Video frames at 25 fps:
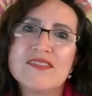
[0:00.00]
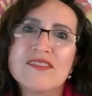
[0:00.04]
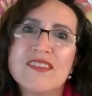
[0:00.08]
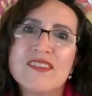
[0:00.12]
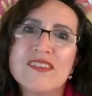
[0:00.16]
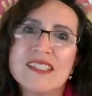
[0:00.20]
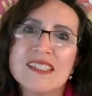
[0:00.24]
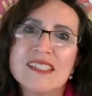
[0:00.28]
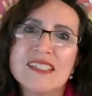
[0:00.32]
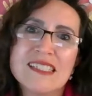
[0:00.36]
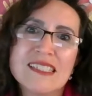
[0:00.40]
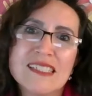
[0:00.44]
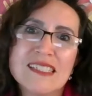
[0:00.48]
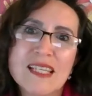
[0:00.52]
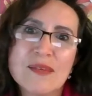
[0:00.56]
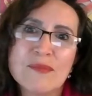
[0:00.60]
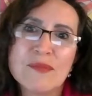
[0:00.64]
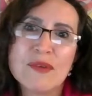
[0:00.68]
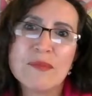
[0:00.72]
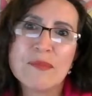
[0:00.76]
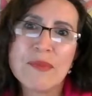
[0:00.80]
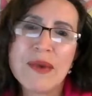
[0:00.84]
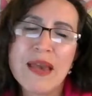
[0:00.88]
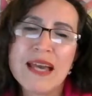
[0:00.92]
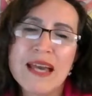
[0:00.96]
Funding
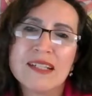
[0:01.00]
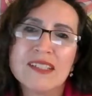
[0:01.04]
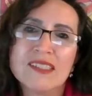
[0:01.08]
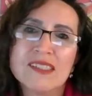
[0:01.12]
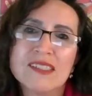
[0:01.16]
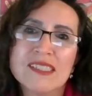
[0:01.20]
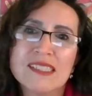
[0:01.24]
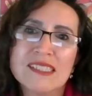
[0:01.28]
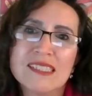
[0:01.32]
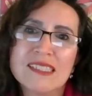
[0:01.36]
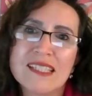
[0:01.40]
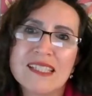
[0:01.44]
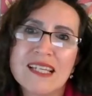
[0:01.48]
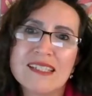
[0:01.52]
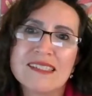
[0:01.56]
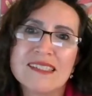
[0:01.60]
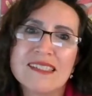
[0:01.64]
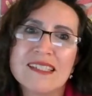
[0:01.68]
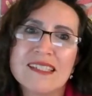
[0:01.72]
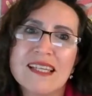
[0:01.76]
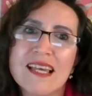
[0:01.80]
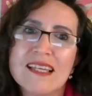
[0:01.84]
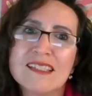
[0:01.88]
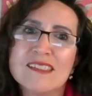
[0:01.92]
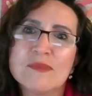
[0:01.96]
Summit panel
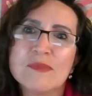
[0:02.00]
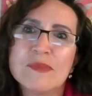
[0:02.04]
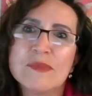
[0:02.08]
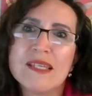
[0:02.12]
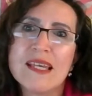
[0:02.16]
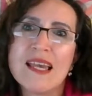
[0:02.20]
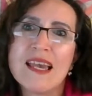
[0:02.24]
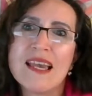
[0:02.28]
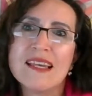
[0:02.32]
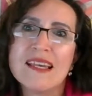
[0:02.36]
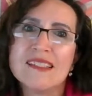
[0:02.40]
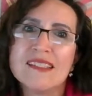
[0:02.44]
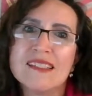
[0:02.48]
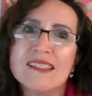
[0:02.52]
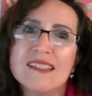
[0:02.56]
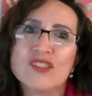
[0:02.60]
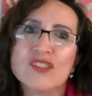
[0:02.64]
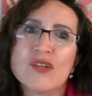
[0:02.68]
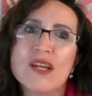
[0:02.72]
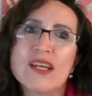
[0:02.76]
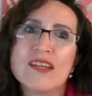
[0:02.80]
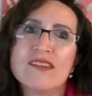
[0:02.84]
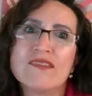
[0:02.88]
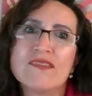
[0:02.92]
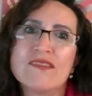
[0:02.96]
discussing SBA's
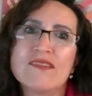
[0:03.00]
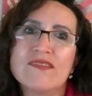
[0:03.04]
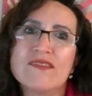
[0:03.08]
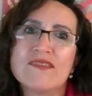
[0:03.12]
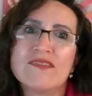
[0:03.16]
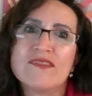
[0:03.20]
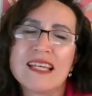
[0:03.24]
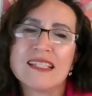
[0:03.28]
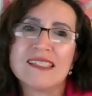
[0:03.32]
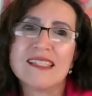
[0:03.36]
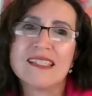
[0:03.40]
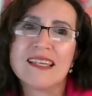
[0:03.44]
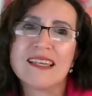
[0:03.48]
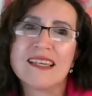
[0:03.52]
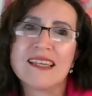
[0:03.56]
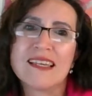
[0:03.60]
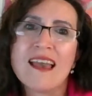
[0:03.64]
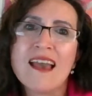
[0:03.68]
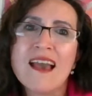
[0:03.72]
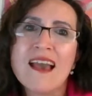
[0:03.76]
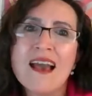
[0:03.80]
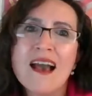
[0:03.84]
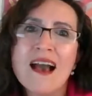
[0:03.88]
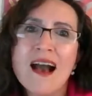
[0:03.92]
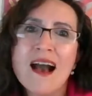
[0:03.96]
trade financing.
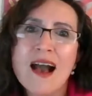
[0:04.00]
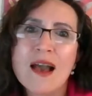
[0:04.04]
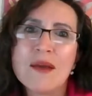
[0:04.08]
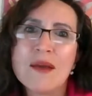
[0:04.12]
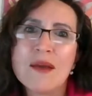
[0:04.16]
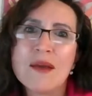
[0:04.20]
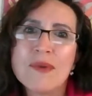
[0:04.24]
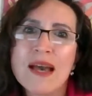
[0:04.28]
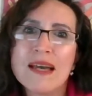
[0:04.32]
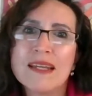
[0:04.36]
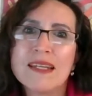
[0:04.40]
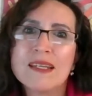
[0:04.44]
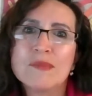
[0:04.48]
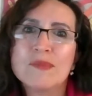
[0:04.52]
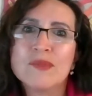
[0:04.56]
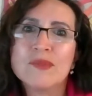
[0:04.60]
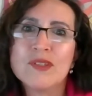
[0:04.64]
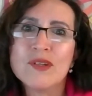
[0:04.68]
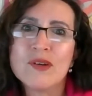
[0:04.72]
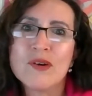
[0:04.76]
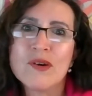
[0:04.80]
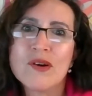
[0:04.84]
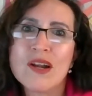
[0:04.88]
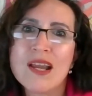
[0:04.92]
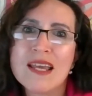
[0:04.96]
I'm Patty
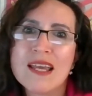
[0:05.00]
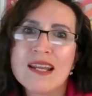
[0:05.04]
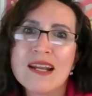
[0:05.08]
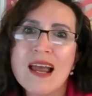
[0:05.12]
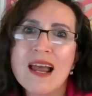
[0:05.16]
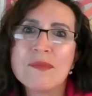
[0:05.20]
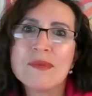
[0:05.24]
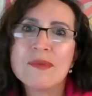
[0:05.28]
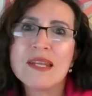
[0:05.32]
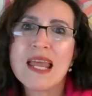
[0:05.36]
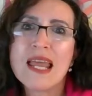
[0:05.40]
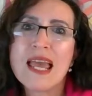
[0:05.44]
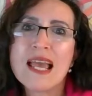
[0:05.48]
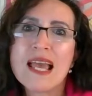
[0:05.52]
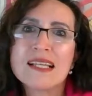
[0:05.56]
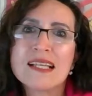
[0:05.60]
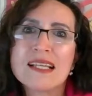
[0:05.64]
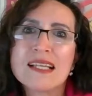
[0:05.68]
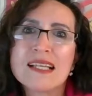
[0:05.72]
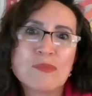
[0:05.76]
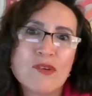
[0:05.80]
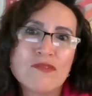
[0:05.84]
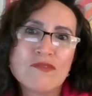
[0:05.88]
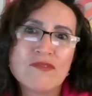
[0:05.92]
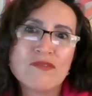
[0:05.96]
Brewer and I'm an
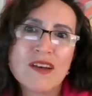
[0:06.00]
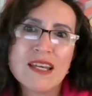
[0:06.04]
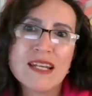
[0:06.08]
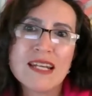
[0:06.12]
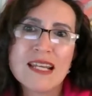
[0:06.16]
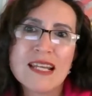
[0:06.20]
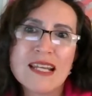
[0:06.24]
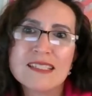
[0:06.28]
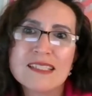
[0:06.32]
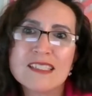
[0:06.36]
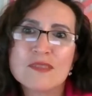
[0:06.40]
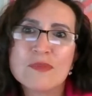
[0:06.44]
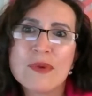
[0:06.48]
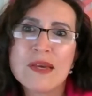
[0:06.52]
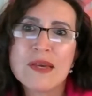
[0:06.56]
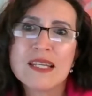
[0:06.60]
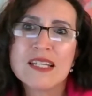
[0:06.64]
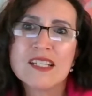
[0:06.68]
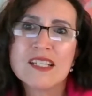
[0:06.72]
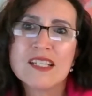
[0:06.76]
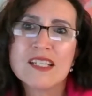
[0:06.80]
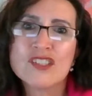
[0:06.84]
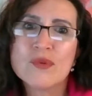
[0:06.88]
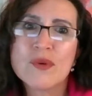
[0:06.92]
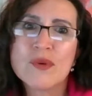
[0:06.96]
export finance
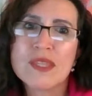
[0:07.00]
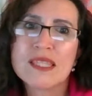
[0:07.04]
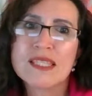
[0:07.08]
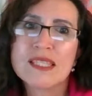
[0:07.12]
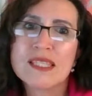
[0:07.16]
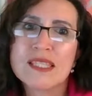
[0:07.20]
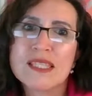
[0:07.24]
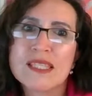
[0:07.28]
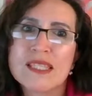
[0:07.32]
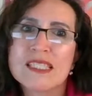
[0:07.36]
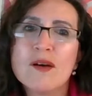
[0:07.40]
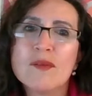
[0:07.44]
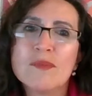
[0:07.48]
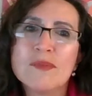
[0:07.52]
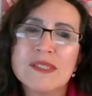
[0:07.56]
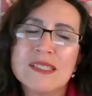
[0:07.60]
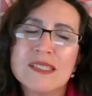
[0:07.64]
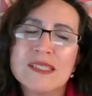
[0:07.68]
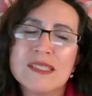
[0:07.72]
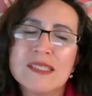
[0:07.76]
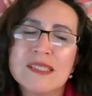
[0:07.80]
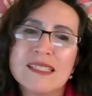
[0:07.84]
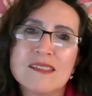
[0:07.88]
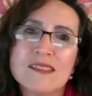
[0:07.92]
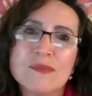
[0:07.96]
manager with the Small
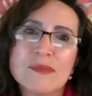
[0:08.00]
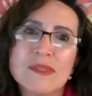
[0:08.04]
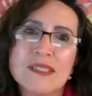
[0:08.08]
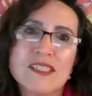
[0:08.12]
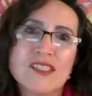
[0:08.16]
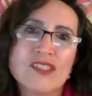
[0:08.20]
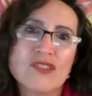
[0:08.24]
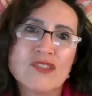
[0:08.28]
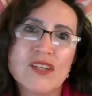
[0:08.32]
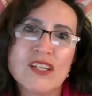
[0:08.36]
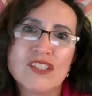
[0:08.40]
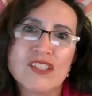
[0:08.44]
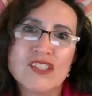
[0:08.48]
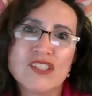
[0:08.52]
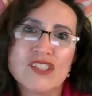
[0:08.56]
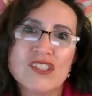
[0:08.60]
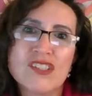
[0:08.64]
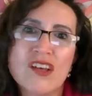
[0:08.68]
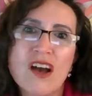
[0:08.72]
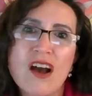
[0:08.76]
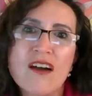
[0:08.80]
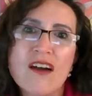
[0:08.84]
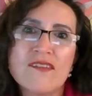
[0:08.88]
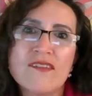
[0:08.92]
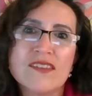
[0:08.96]
Business
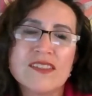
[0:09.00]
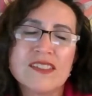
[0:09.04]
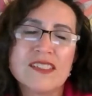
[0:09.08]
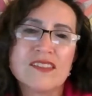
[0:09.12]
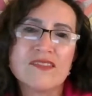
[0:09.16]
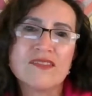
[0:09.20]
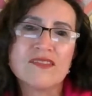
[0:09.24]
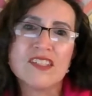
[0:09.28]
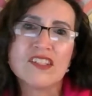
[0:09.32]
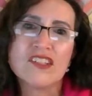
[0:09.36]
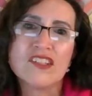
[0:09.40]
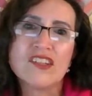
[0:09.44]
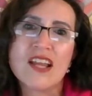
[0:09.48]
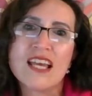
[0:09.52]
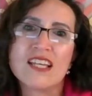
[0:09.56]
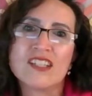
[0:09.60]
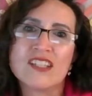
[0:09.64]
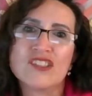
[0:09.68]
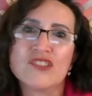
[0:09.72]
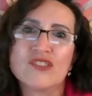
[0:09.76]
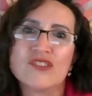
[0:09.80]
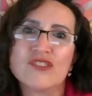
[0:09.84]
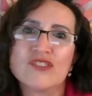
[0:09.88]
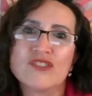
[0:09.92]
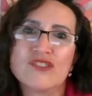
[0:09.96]
Administration's Office of
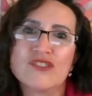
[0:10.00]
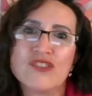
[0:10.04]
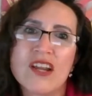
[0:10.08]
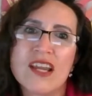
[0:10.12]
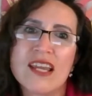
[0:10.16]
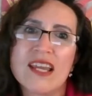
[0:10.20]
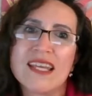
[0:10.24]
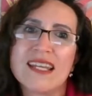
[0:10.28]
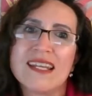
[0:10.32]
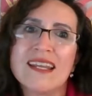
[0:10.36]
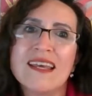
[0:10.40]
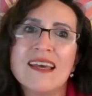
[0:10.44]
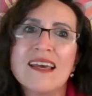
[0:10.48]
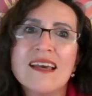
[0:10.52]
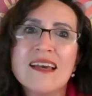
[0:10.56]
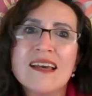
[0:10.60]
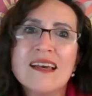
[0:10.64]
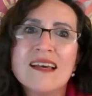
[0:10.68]
International Trade.